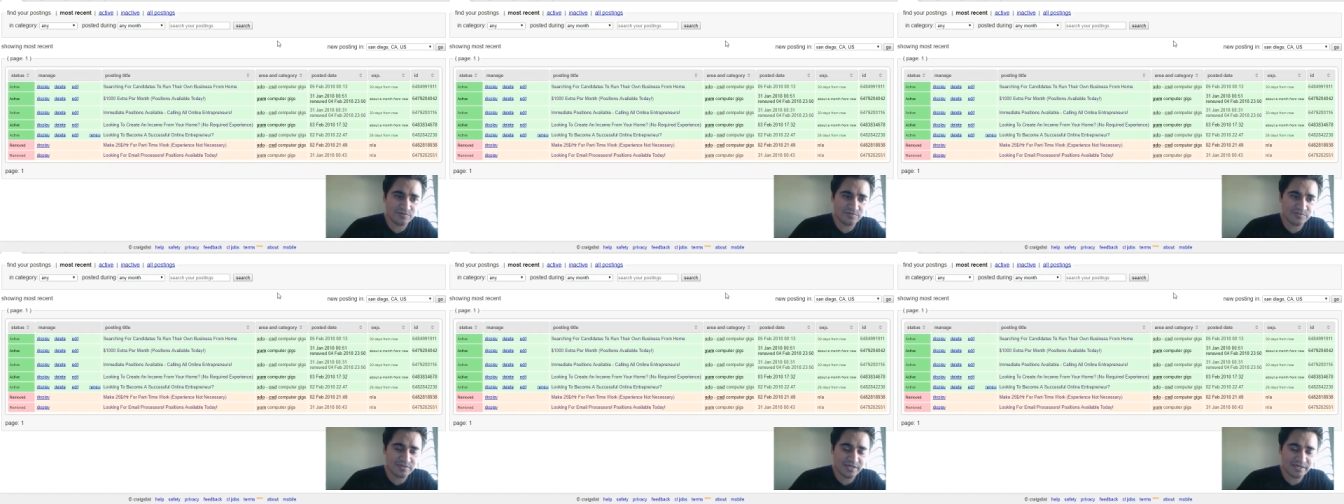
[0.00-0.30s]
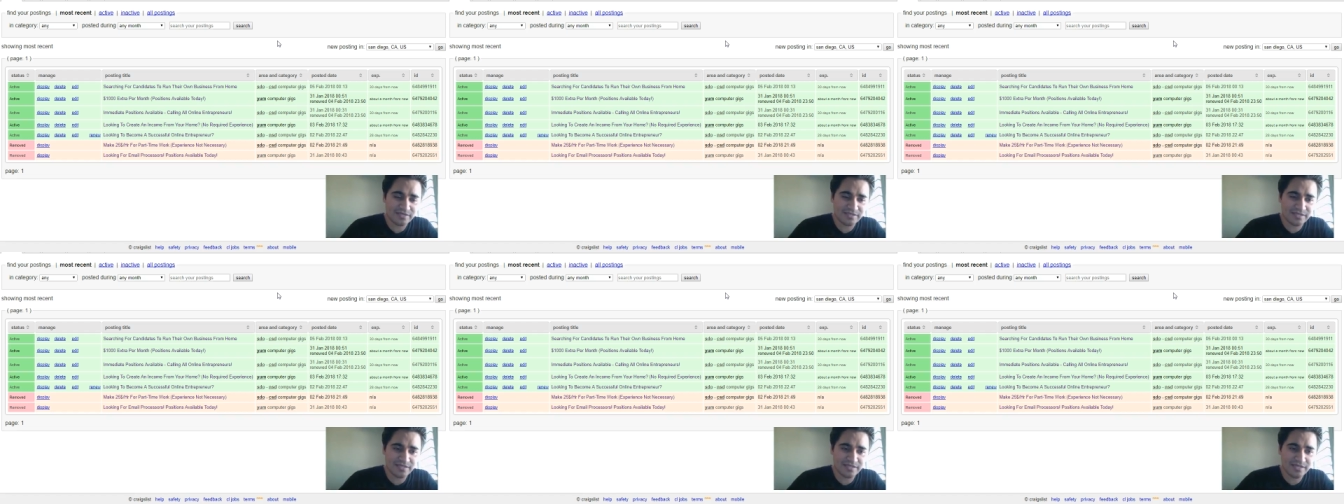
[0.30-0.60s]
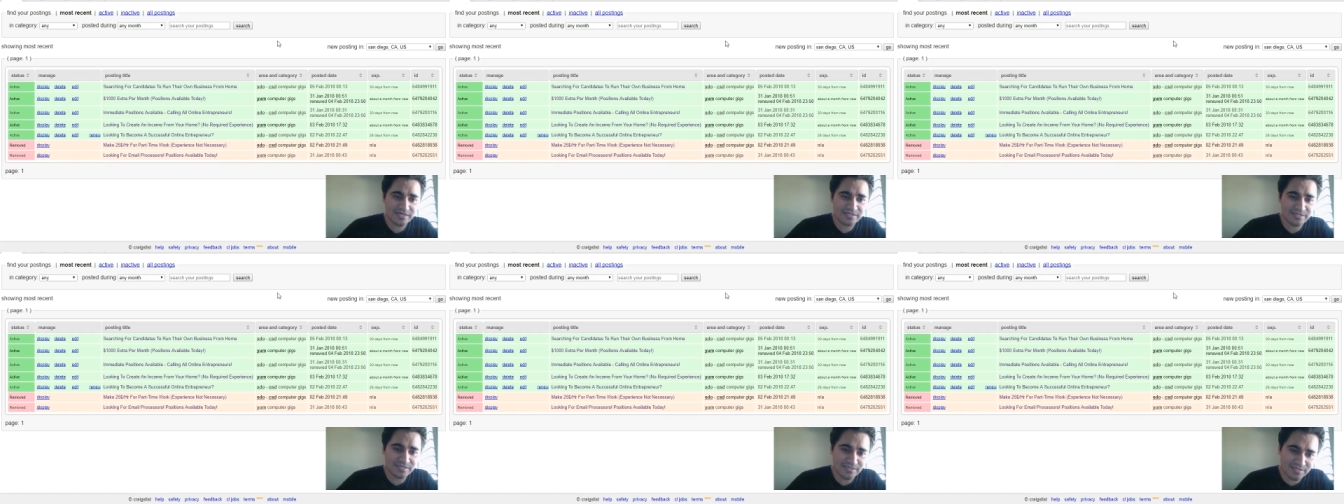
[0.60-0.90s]
like
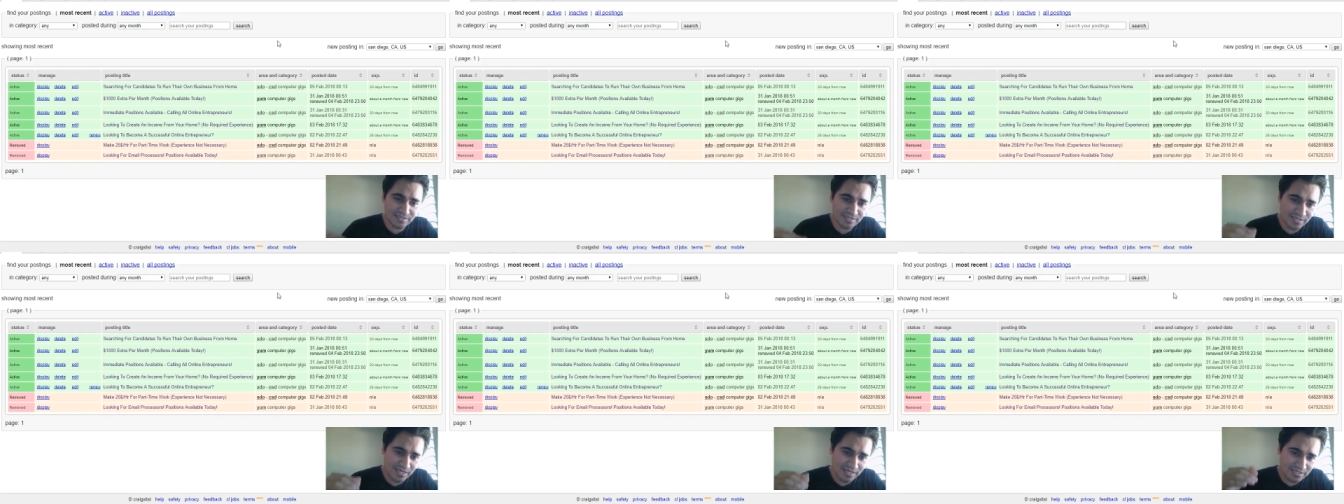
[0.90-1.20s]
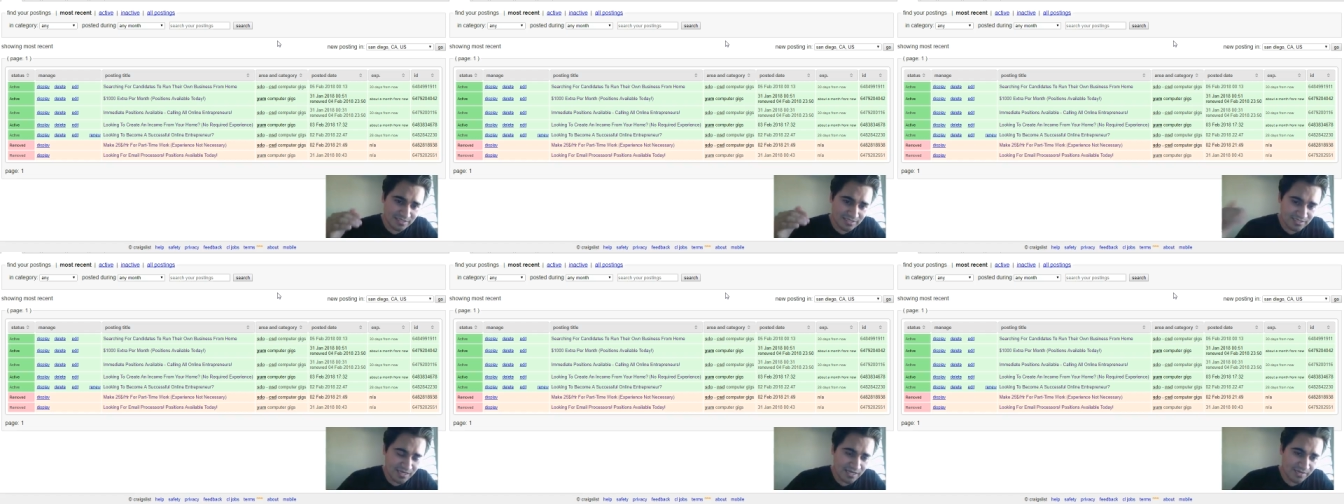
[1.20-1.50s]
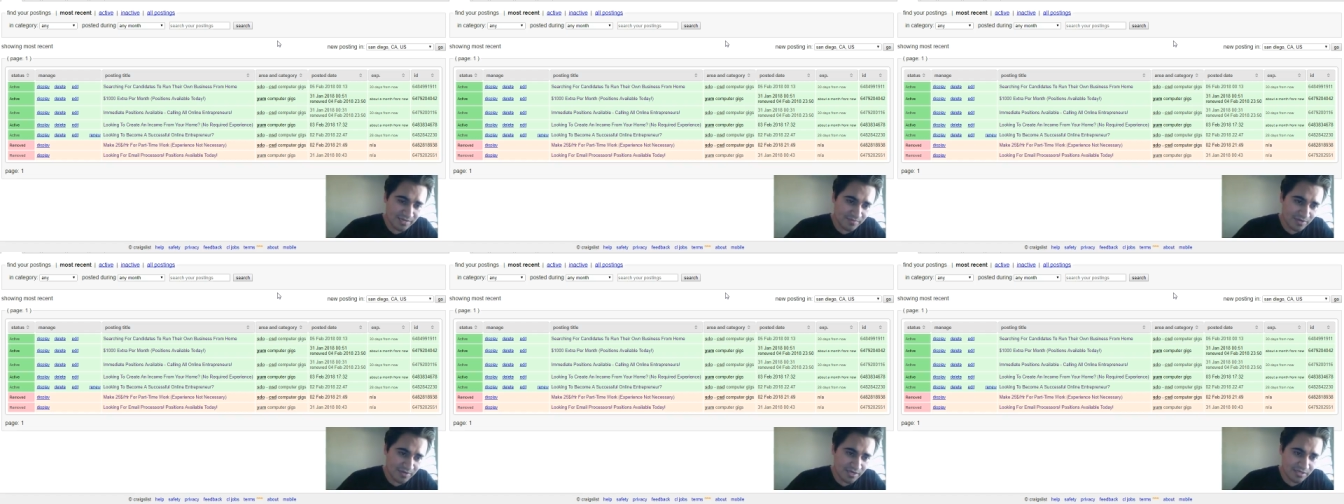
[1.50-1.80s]
the next
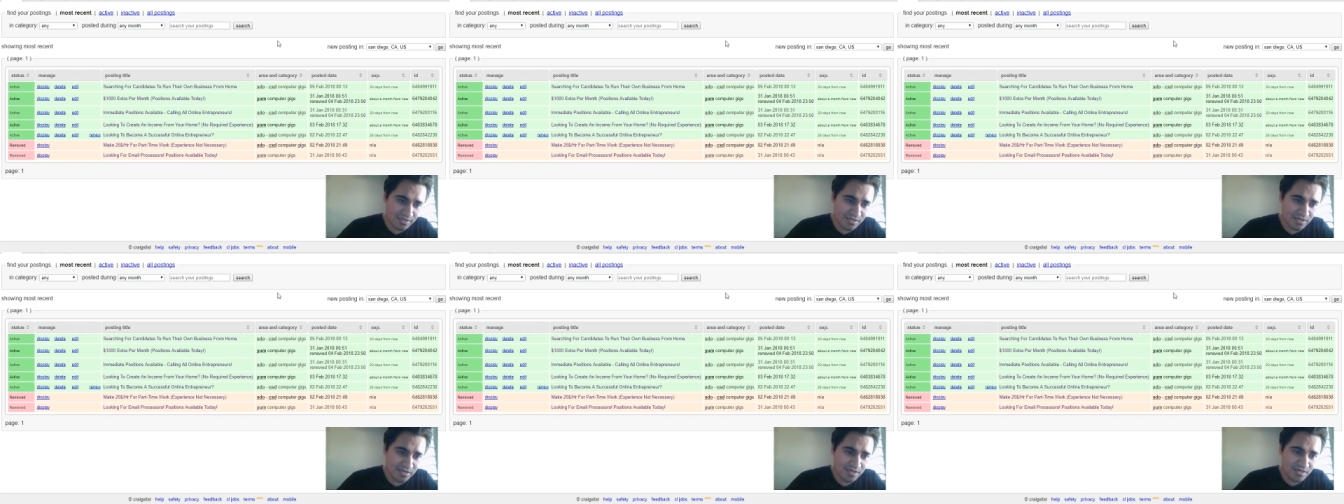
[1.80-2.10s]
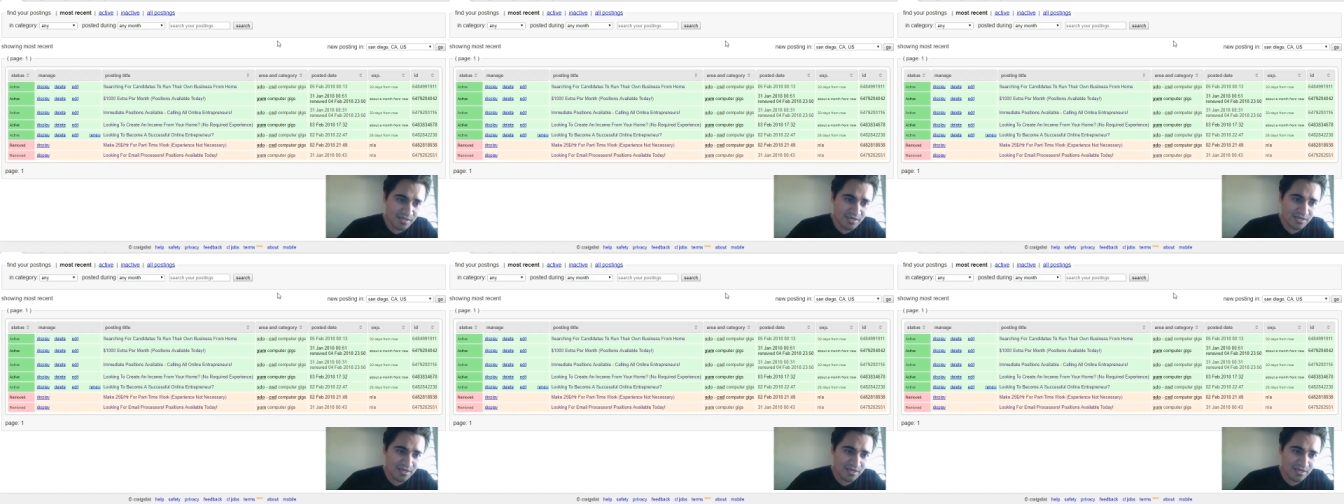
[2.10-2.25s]
time I